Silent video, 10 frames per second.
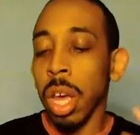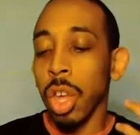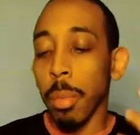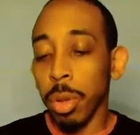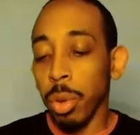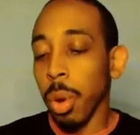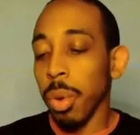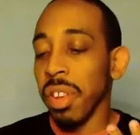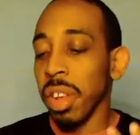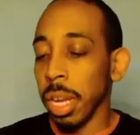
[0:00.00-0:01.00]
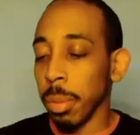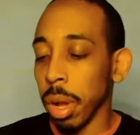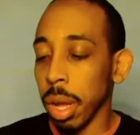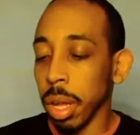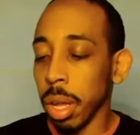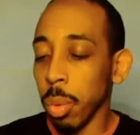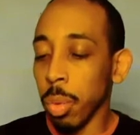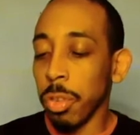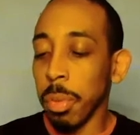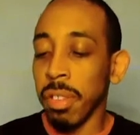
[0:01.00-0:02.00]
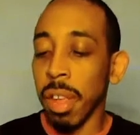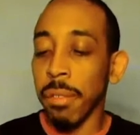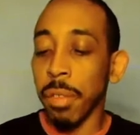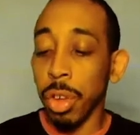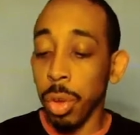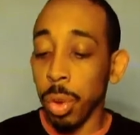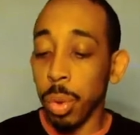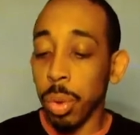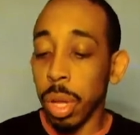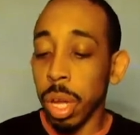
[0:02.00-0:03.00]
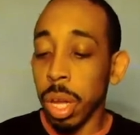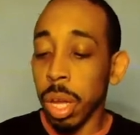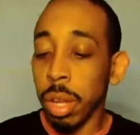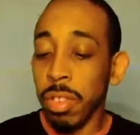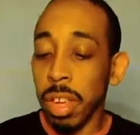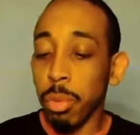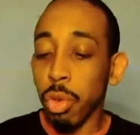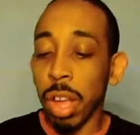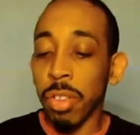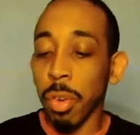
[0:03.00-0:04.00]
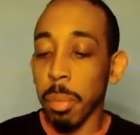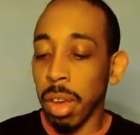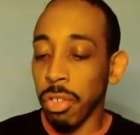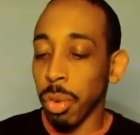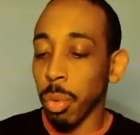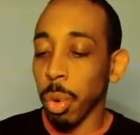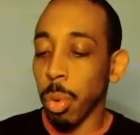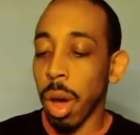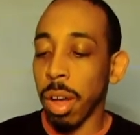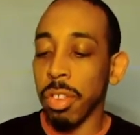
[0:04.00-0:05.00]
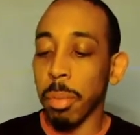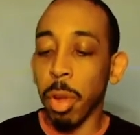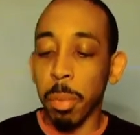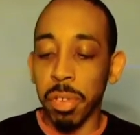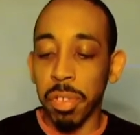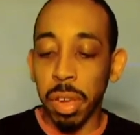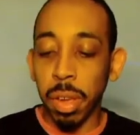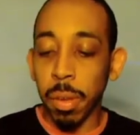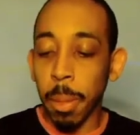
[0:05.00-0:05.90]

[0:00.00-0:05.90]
Your Pluto is in Libra, which means that for you, deep transformation requires diplomacy.